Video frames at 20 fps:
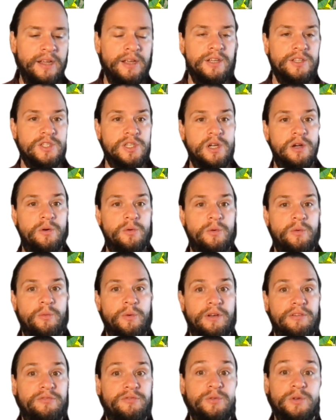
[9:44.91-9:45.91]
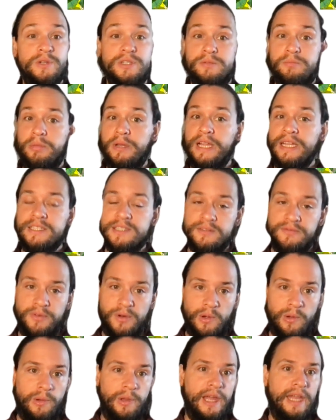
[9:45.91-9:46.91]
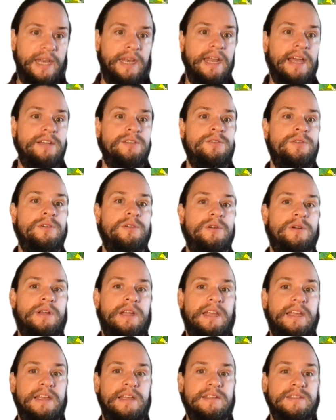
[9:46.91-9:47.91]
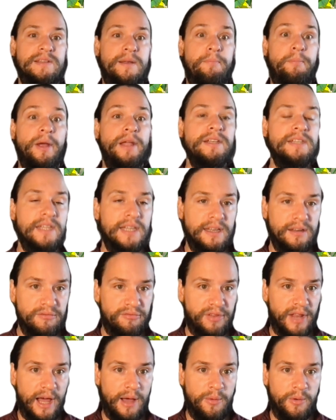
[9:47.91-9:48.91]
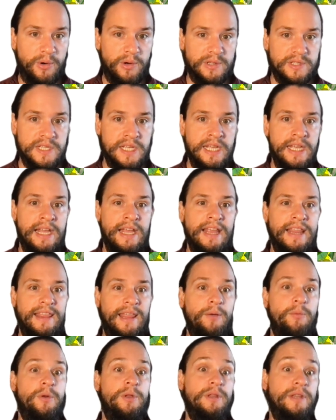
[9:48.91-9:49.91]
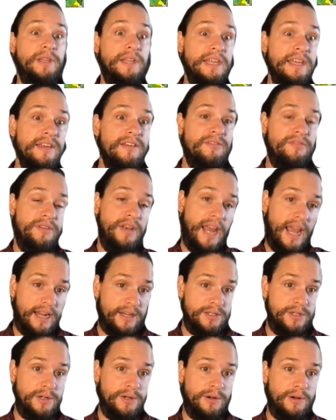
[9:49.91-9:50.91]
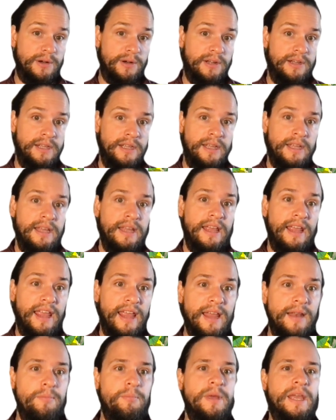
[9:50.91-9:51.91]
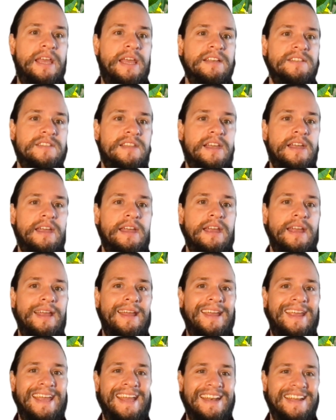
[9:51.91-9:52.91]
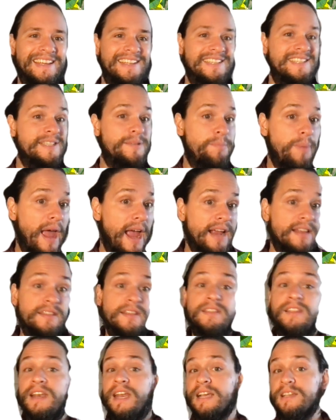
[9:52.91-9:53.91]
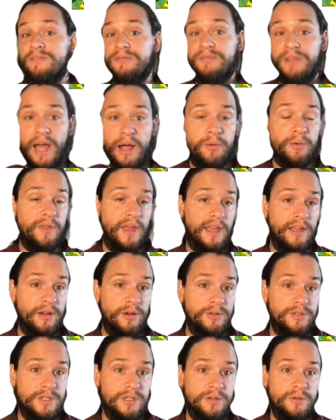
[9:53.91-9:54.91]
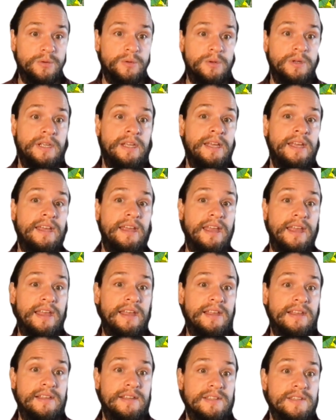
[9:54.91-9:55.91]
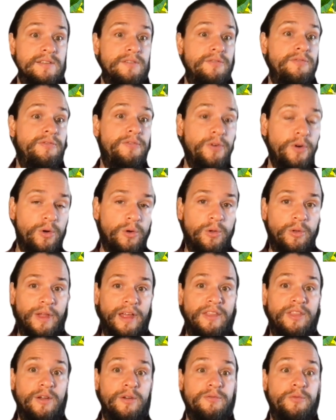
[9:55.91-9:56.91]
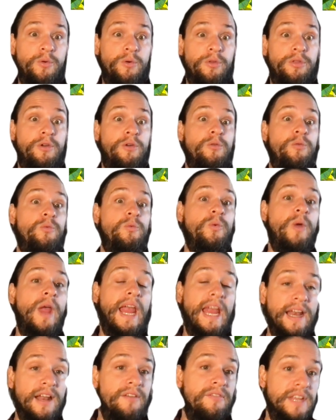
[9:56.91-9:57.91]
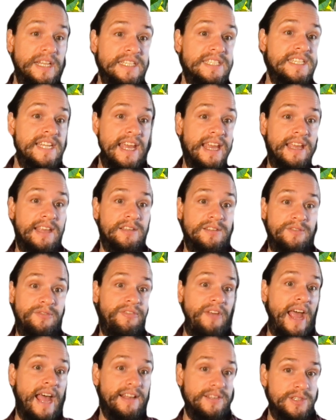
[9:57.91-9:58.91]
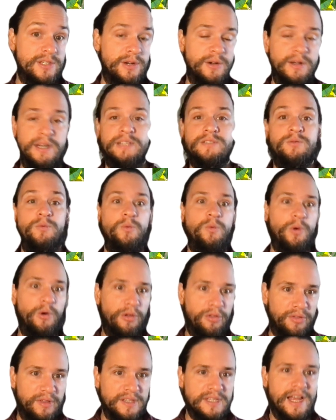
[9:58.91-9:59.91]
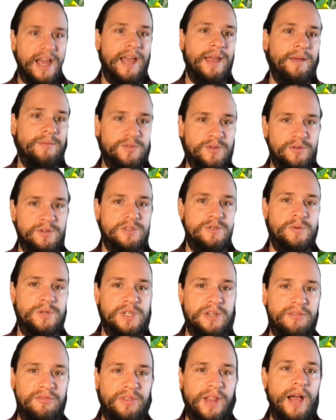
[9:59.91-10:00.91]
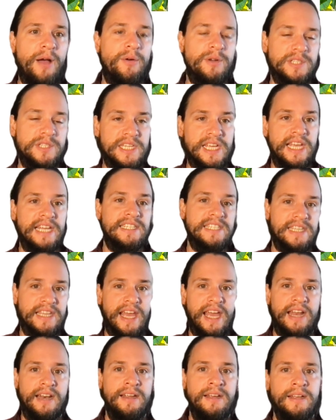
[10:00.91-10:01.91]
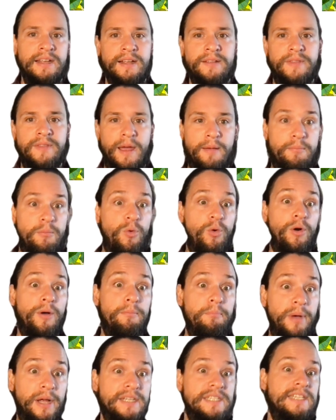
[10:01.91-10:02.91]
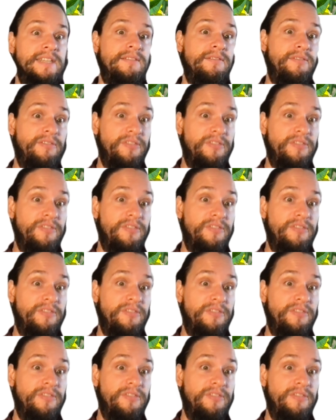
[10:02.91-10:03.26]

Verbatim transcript: So when food is plentiful and nectar is abundant in flowers, they will leave nectar in because they can expect that the next flower they go to is full and therefore their rate of intake is faster and it's worth the time sort of switching flowers to get to that that more abundant